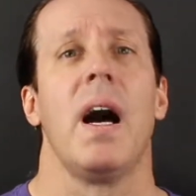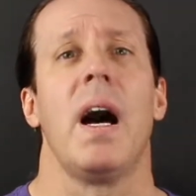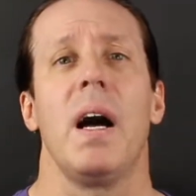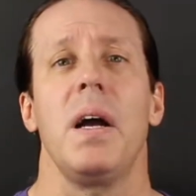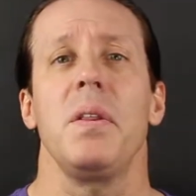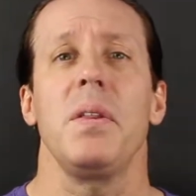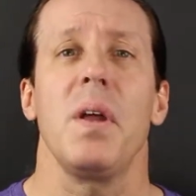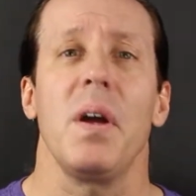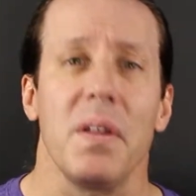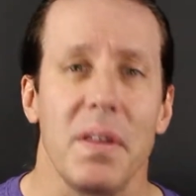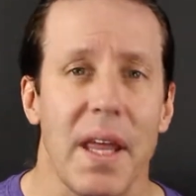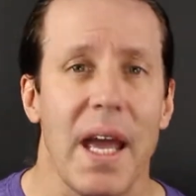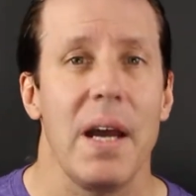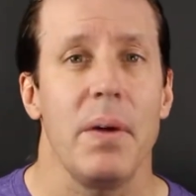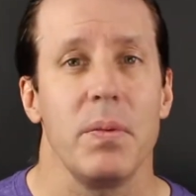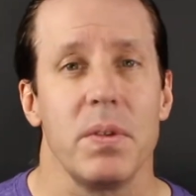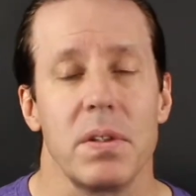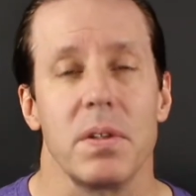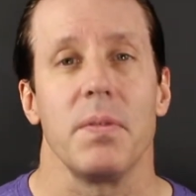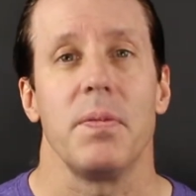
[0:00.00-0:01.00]
I thought
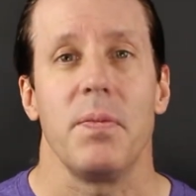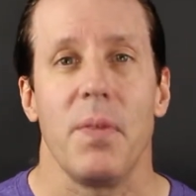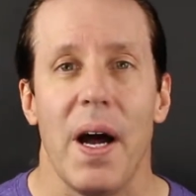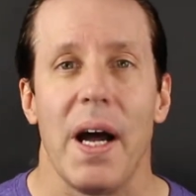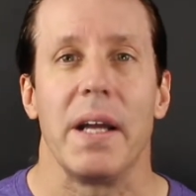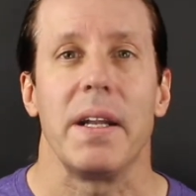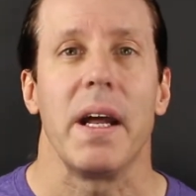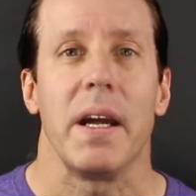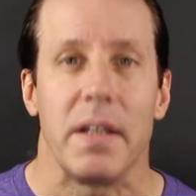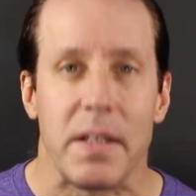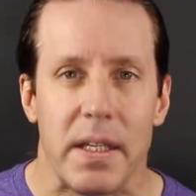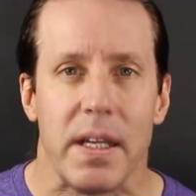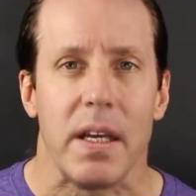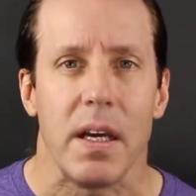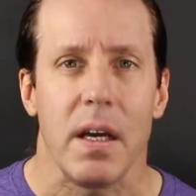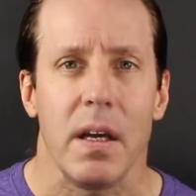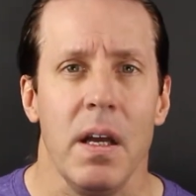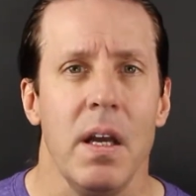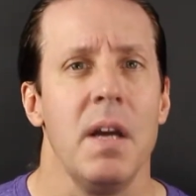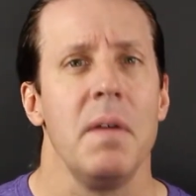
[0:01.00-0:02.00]
that was a fine
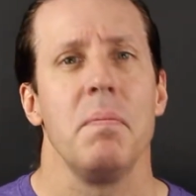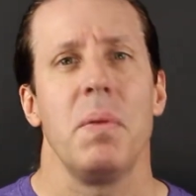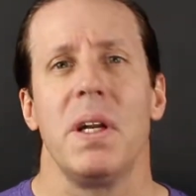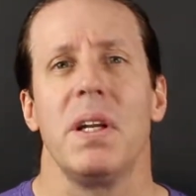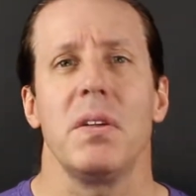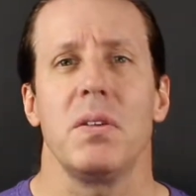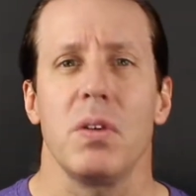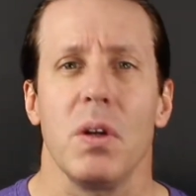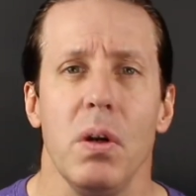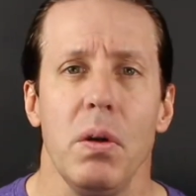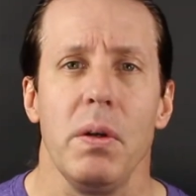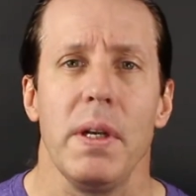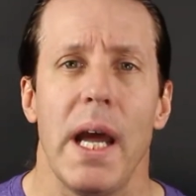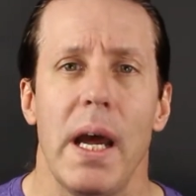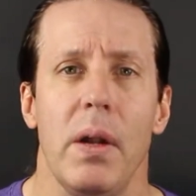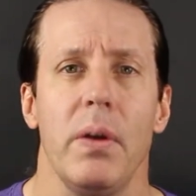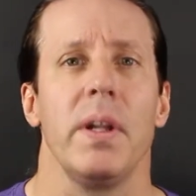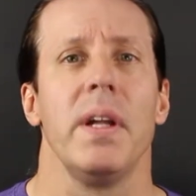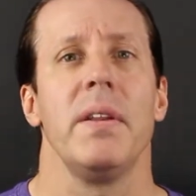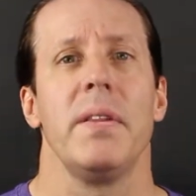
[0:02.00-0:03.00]
idea, but it turned
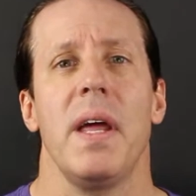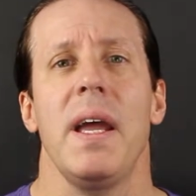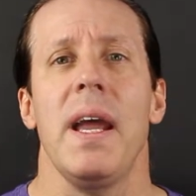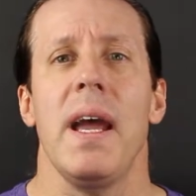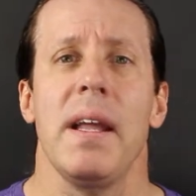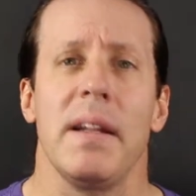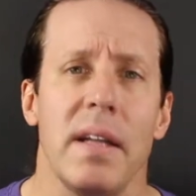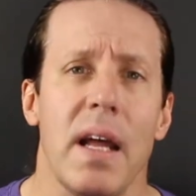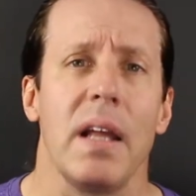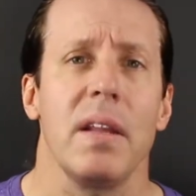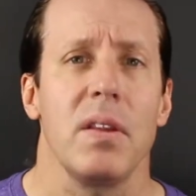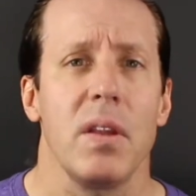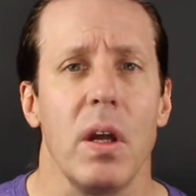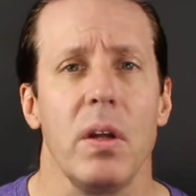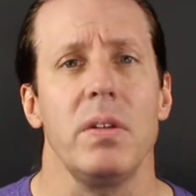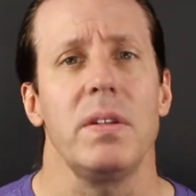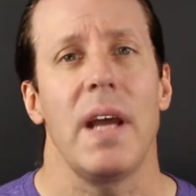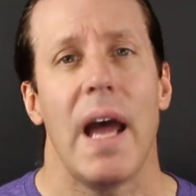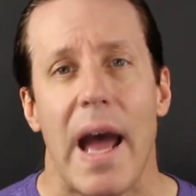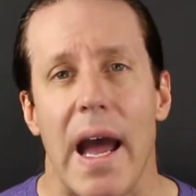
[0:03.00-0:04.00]
out they had not
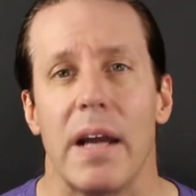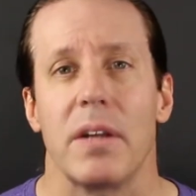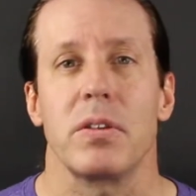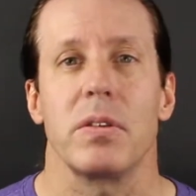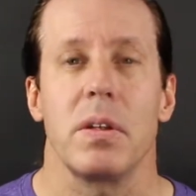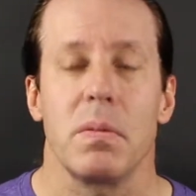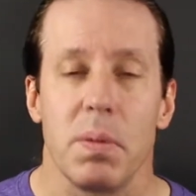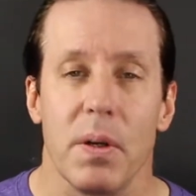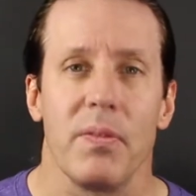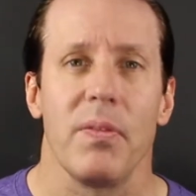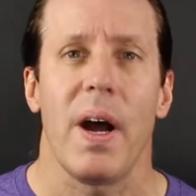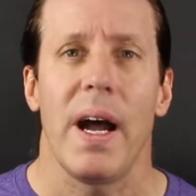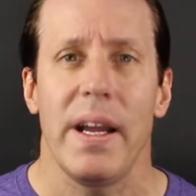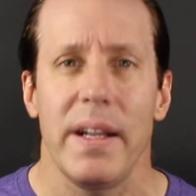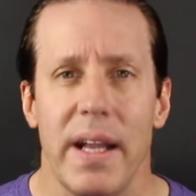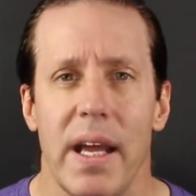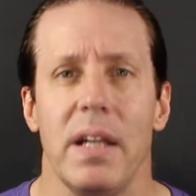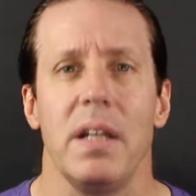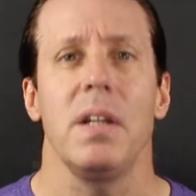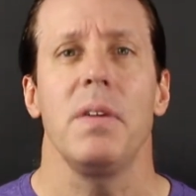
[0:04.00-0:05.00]
thought to actually
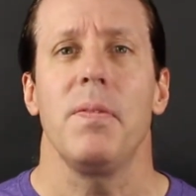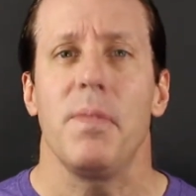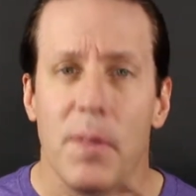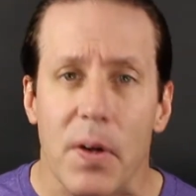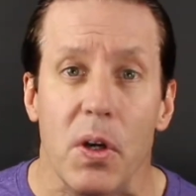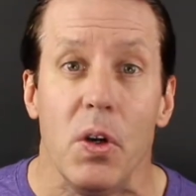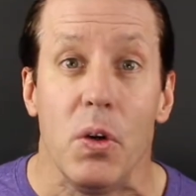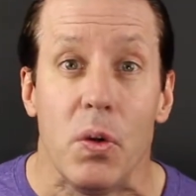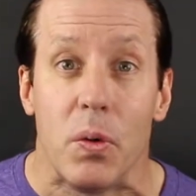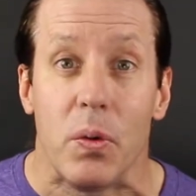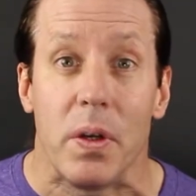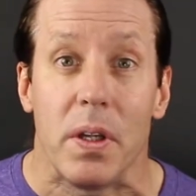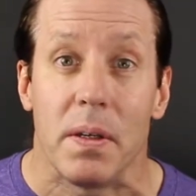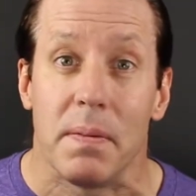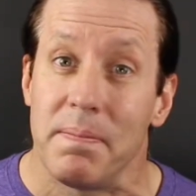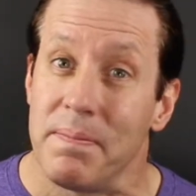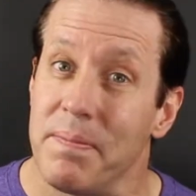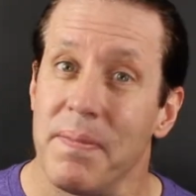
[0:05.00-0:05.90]
provide any food.